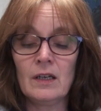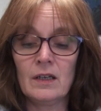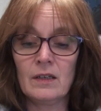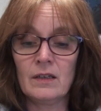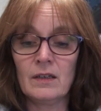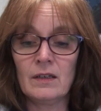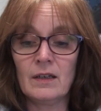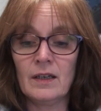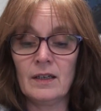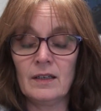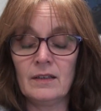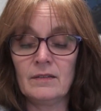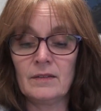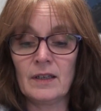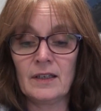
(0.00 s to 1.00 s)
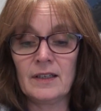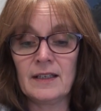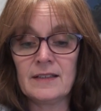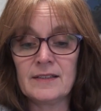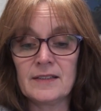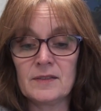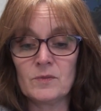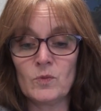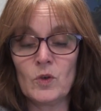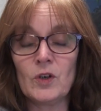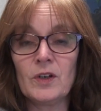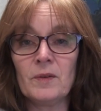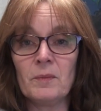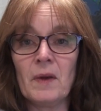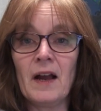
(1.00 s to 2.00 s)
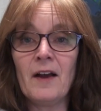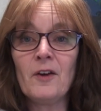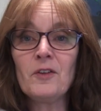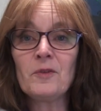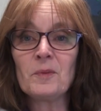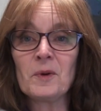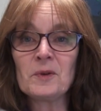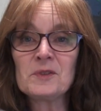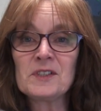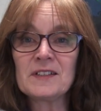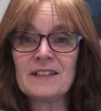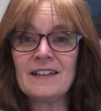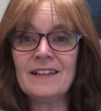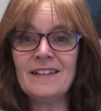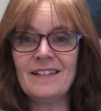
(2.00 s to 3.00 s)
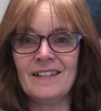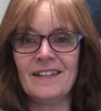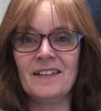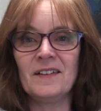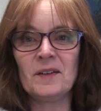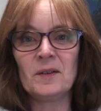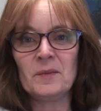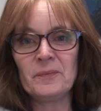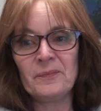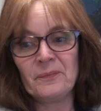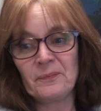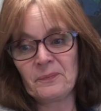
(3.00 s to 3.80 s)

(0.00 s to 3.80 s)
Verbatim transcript: Uh, I, I guess word of mouth mostly. Um,